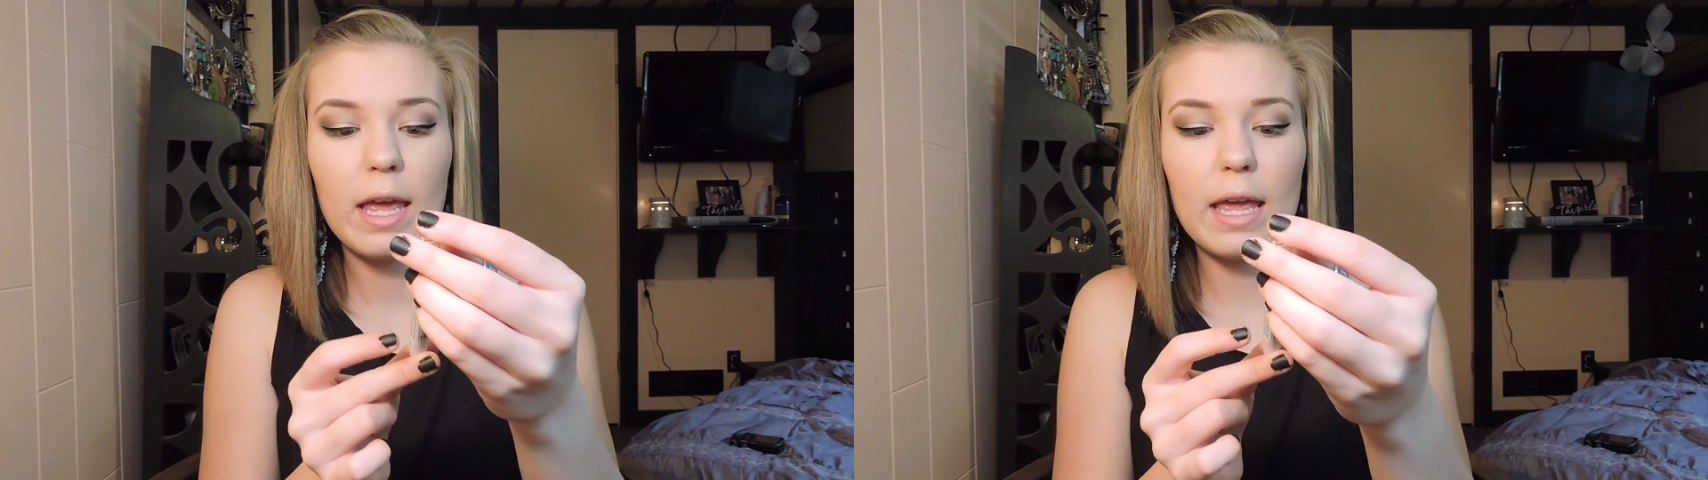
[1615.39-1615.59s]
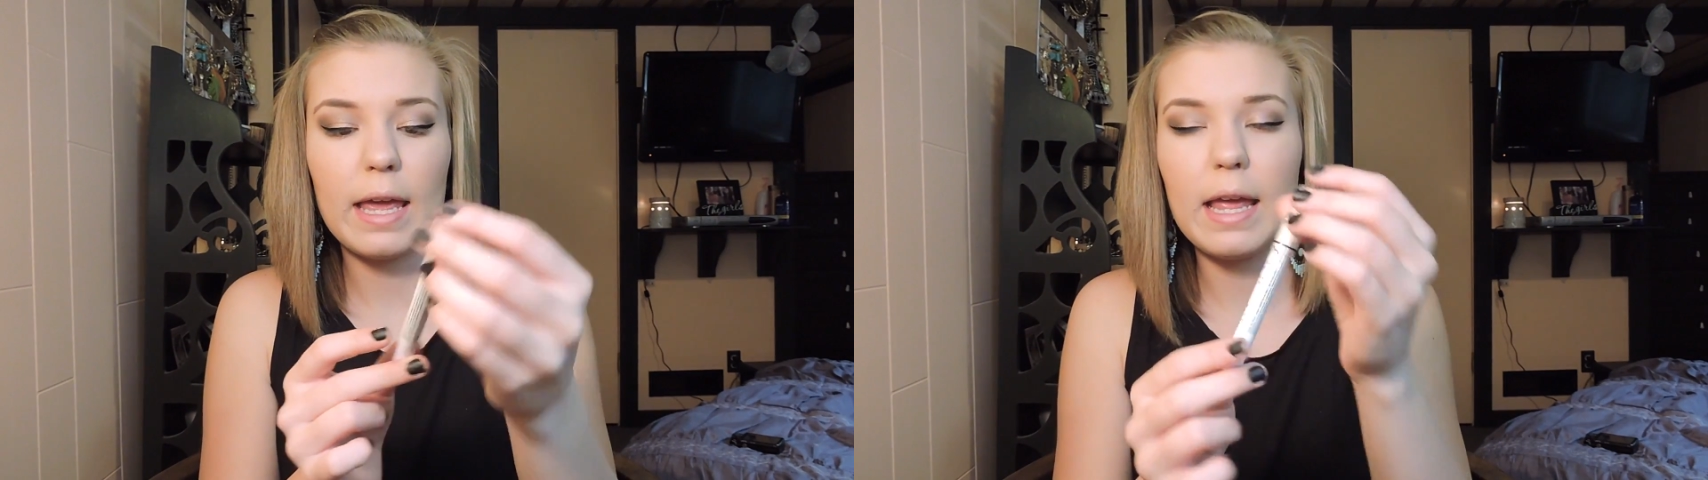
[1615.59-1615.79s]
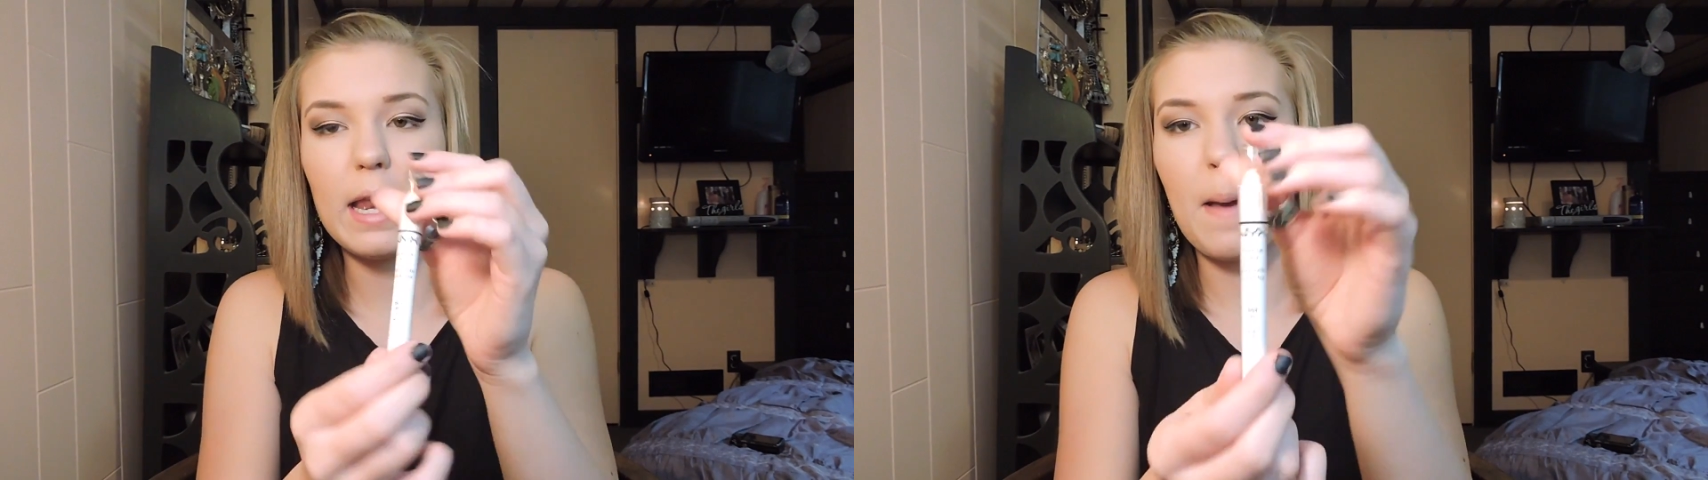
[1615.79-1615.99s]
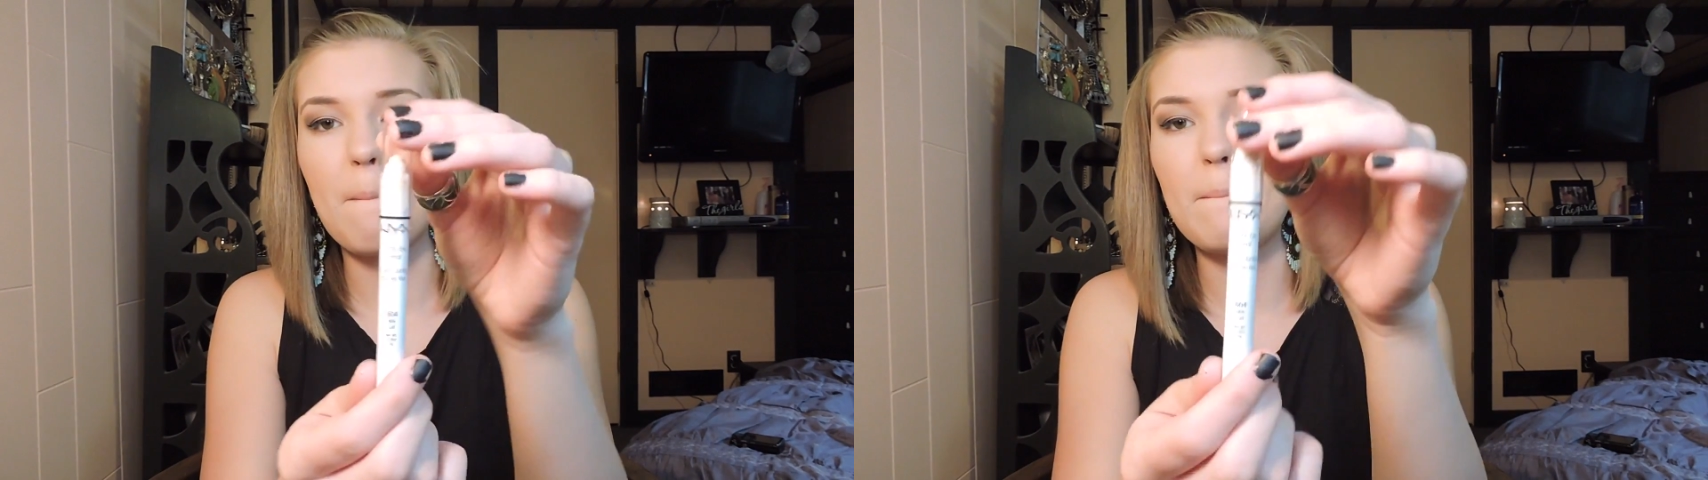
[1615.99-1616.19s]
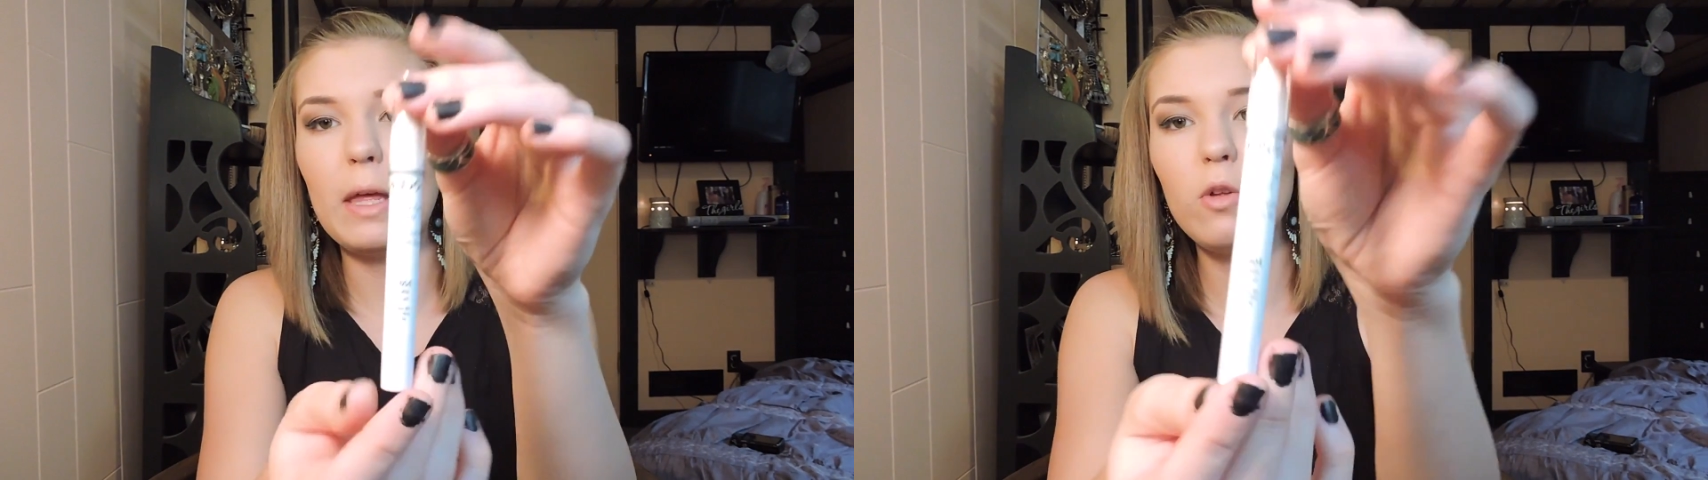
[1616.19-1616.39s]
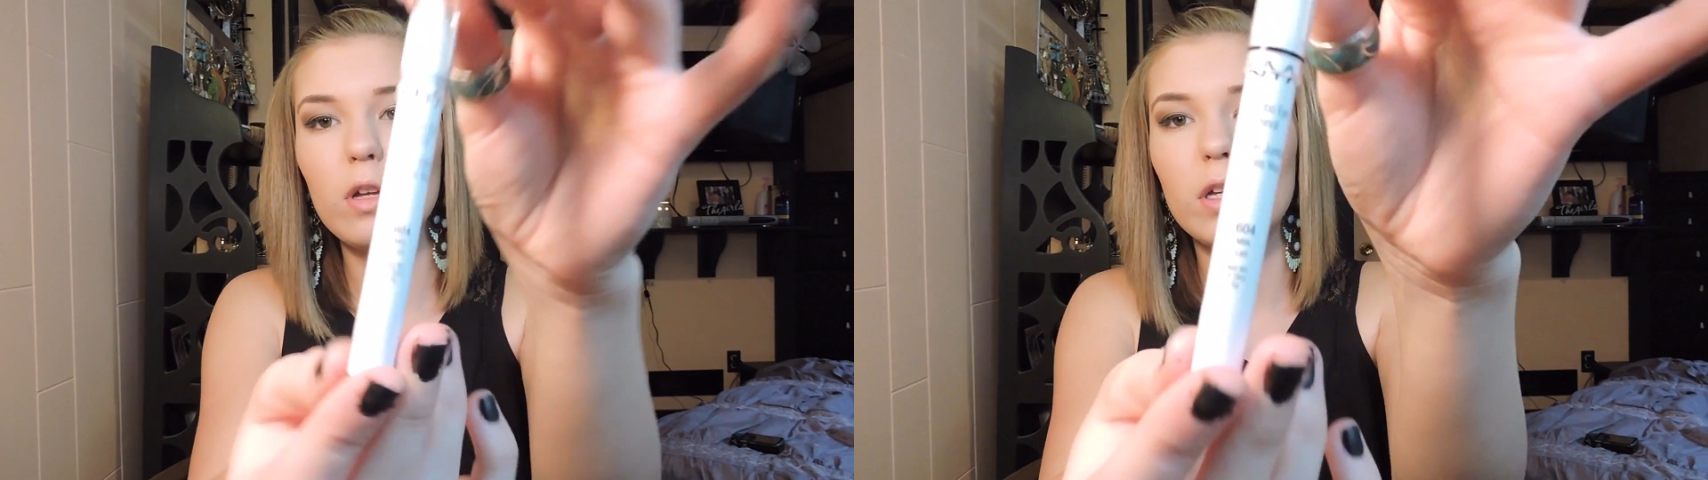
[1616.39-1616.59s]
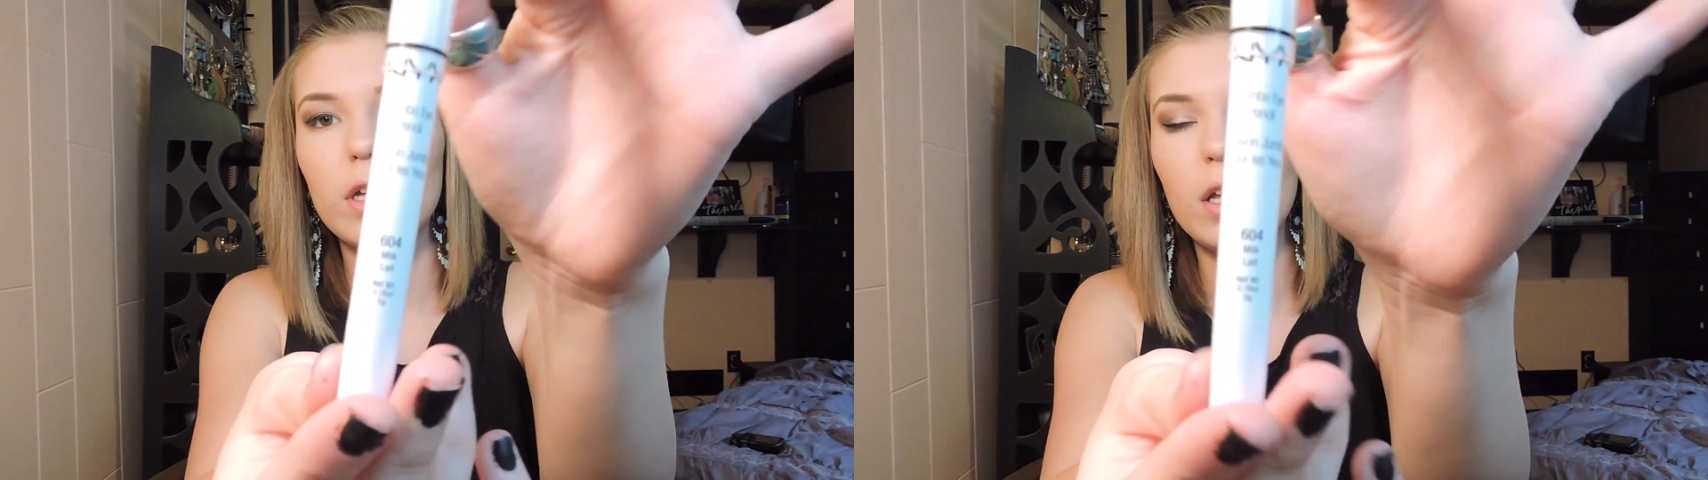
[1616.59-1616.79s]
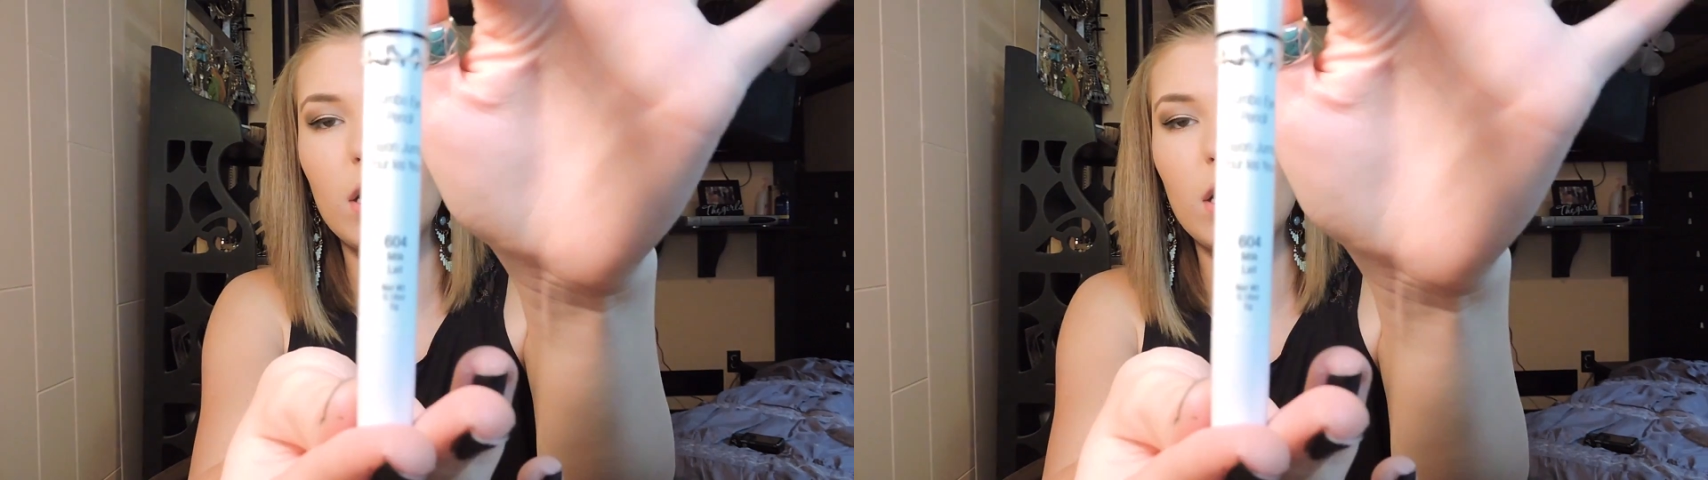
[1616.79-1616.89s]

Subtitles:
in Milk